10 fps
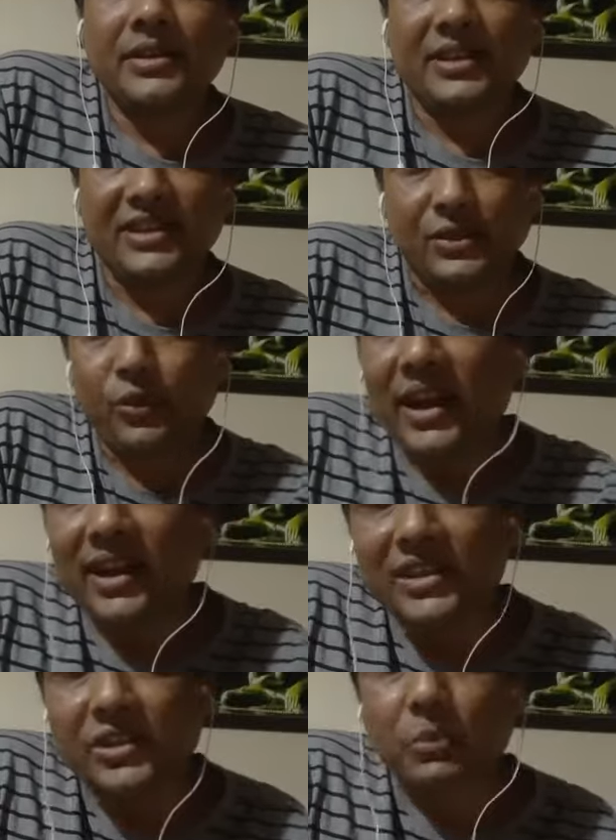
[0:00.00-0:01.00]
It is the
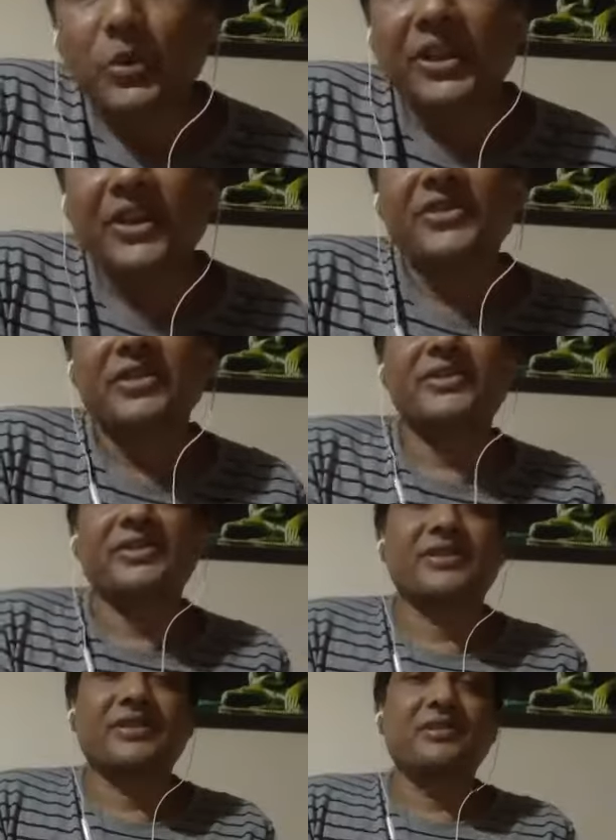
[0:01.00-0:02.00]
wireless communication
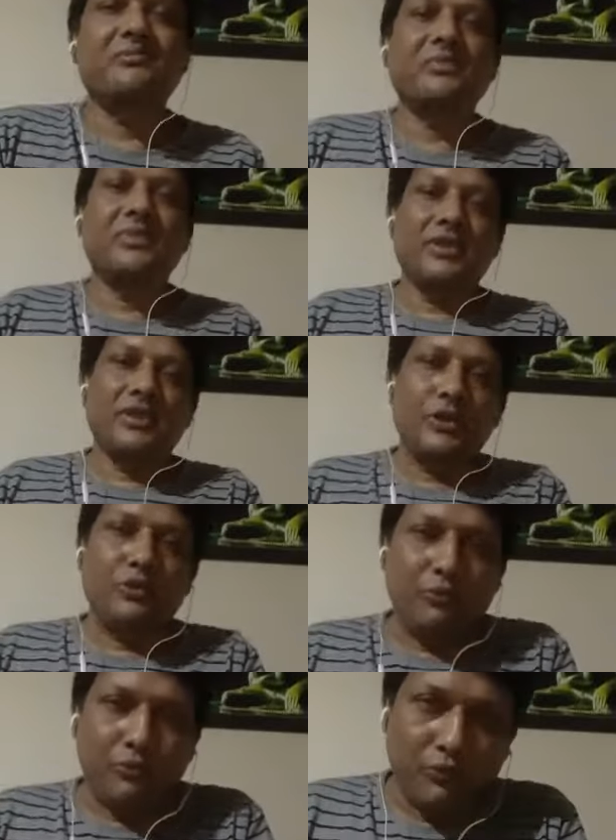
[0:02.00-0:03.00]
system. You
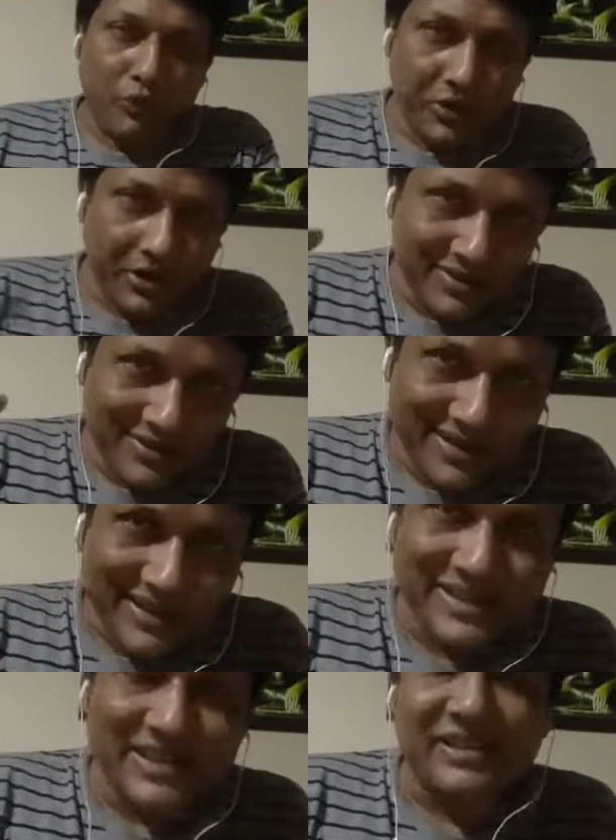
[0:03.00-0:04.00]
put
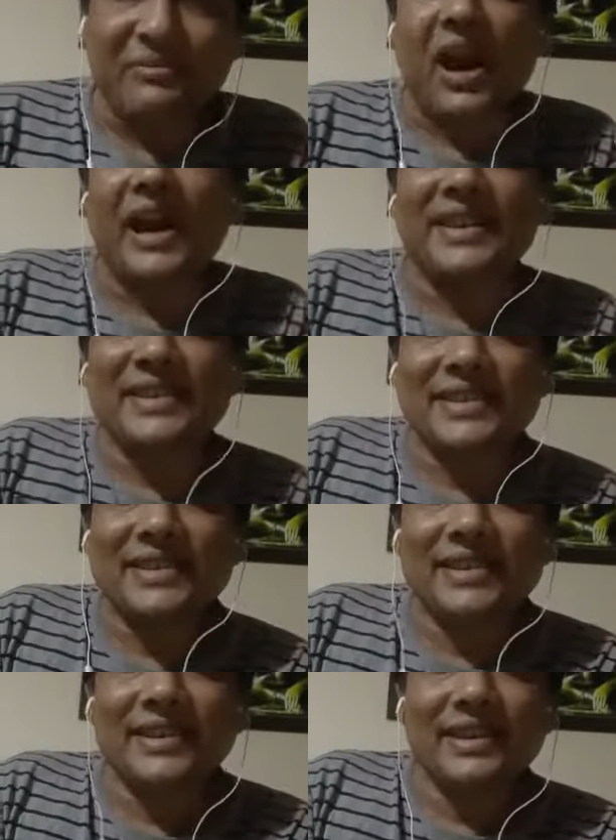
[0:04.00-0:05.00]
each device
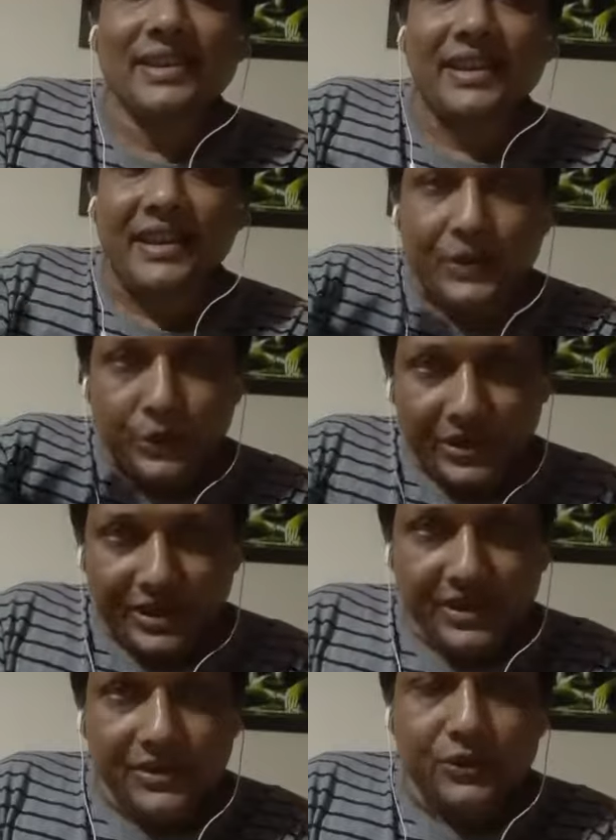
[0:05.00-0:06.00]
into
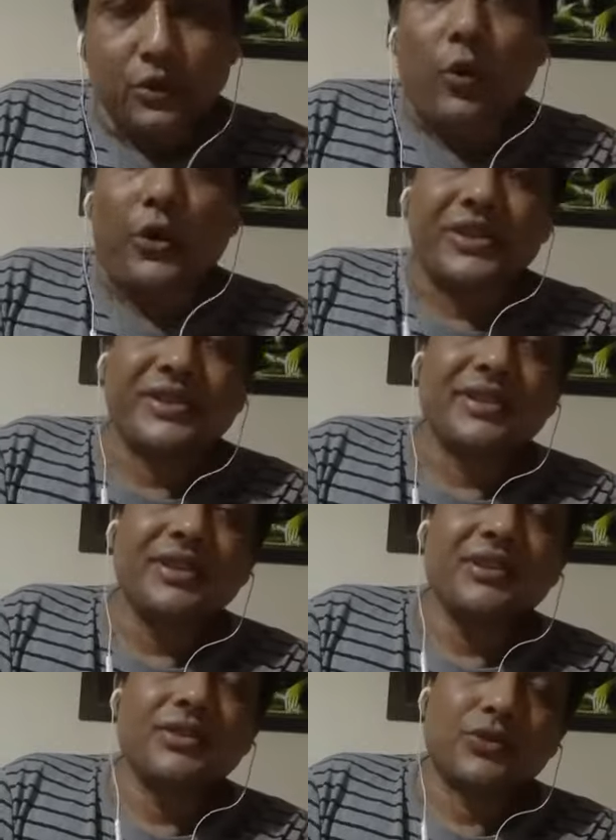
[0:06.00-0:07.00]
each OTC
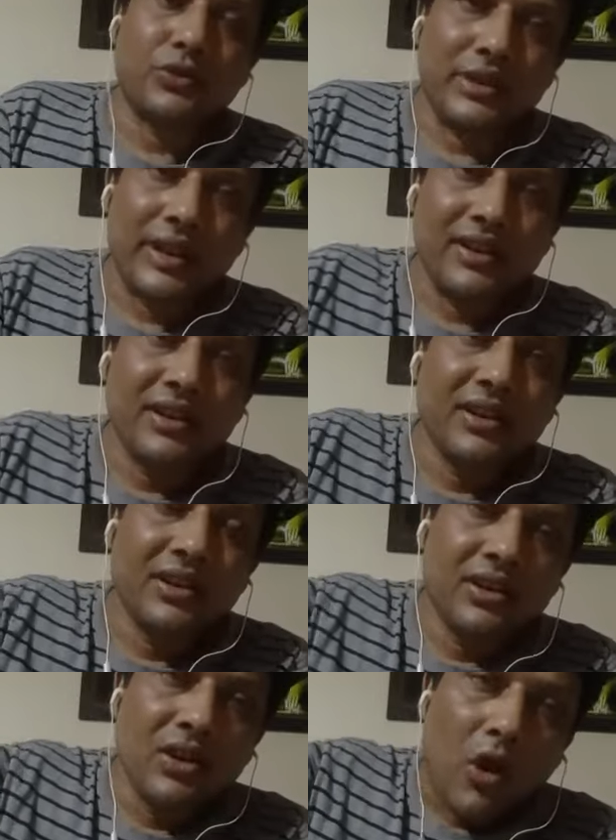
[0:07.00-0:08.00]
so that
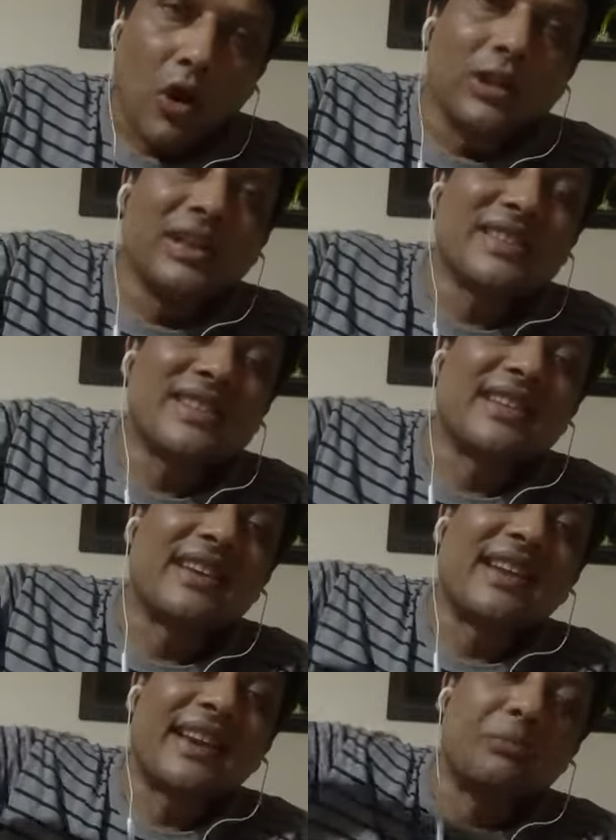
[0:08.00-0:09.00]
all the
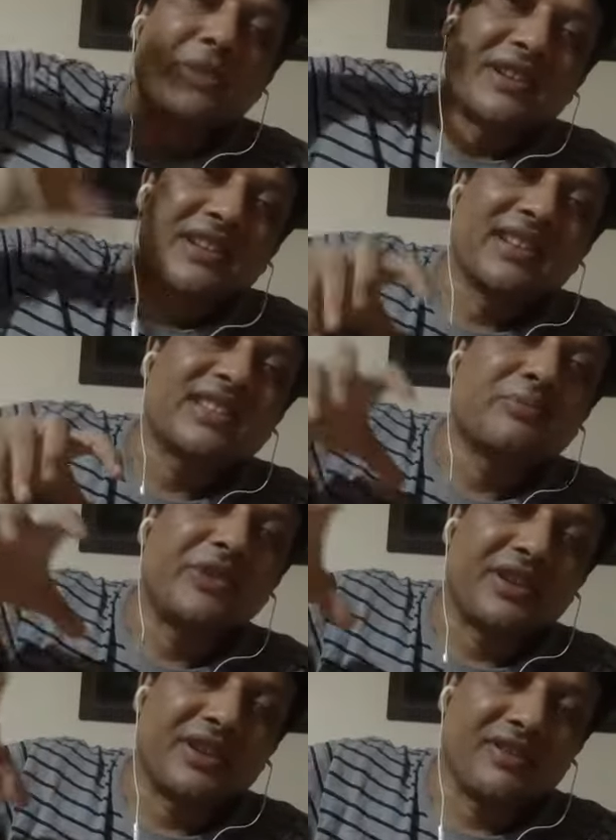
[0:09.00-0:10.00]
signal can be
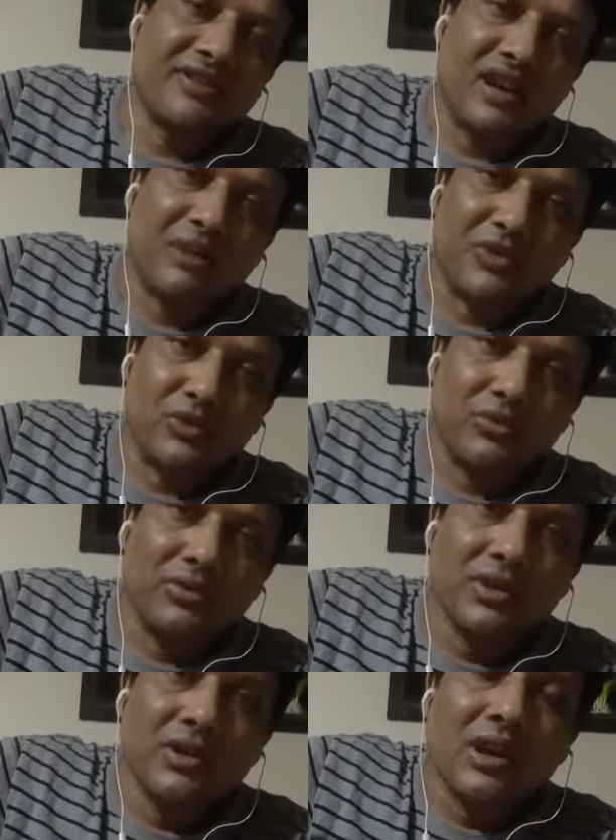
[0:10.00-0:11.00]
transmitted up to
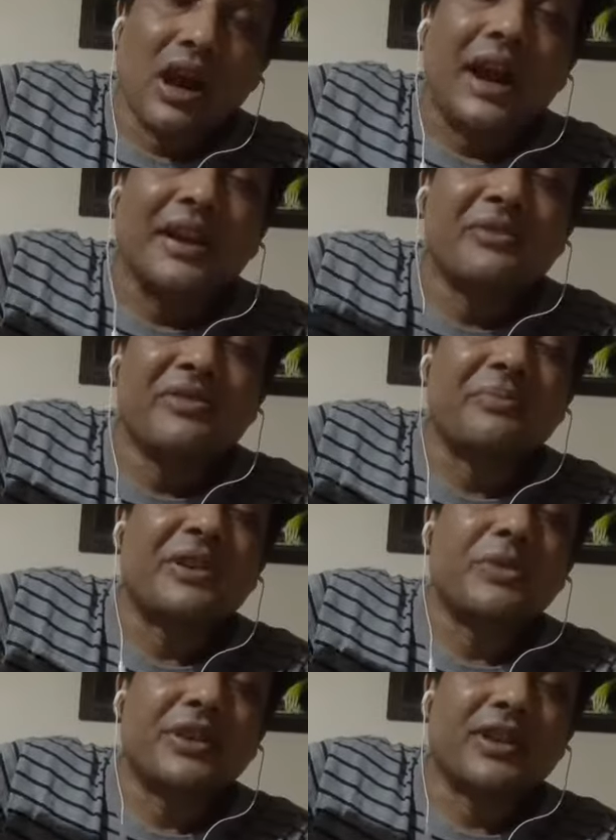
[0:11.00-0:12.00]
150
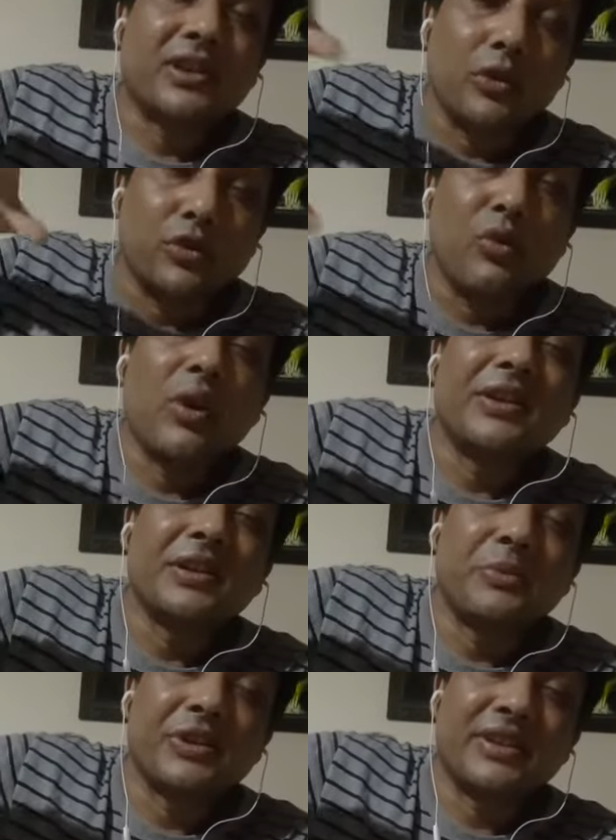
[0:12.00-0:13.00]
meter or 200
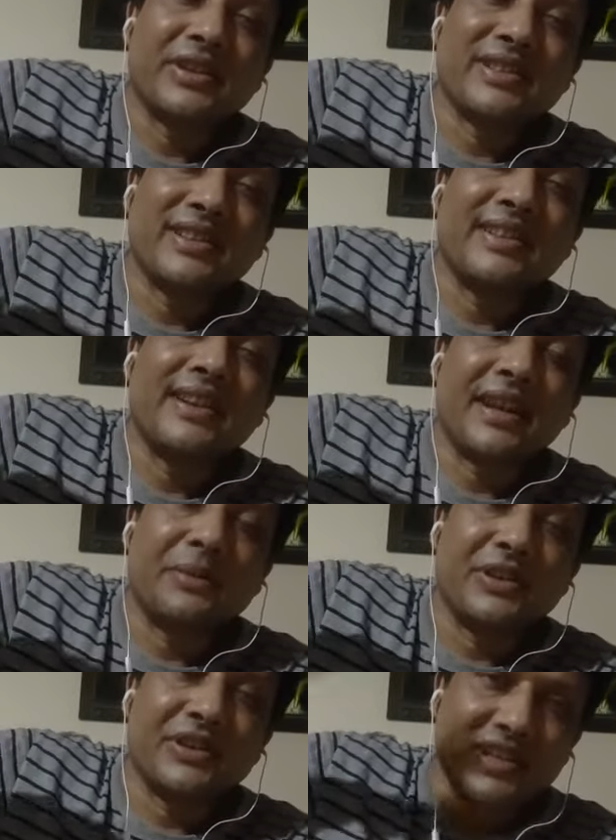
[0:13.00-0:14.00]
meter signal can
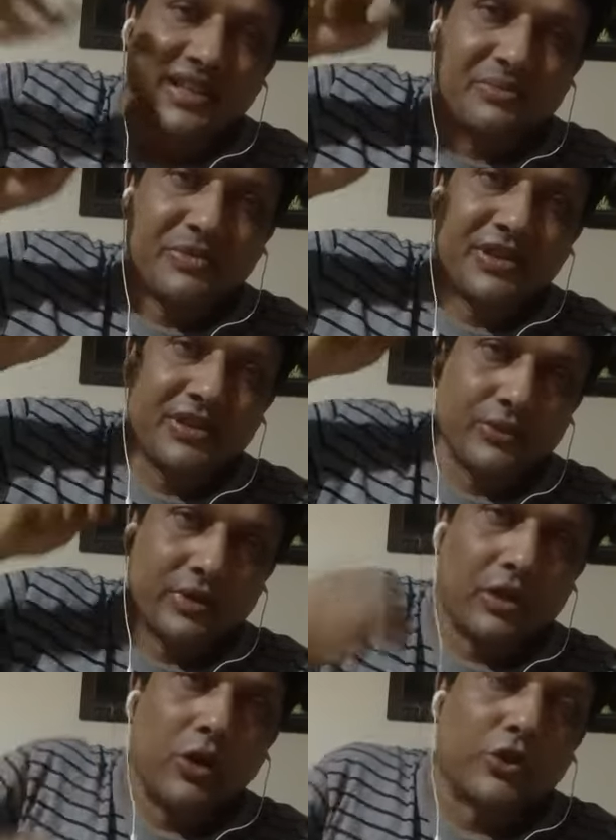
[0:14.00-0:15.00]
be transmitted to the
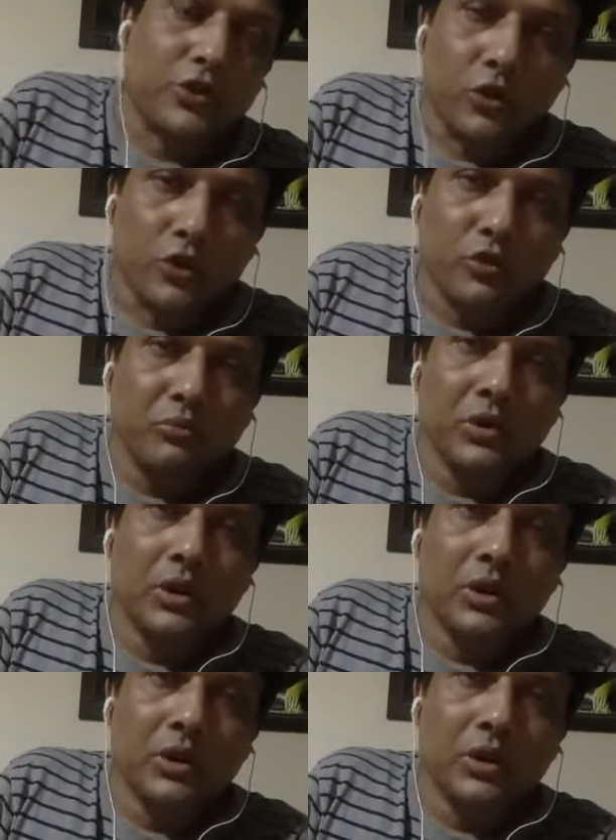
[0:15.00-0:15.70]
control room,